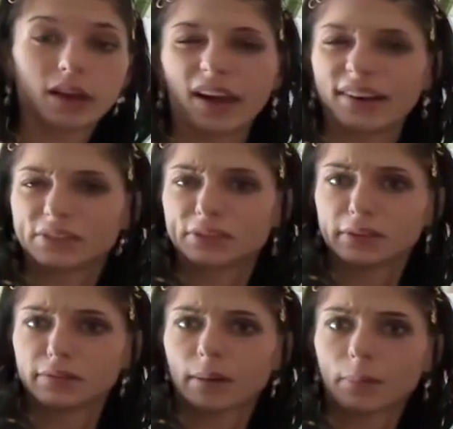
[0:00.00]
actually
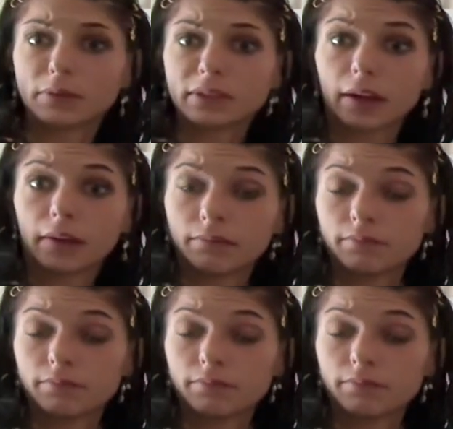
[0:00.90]
represent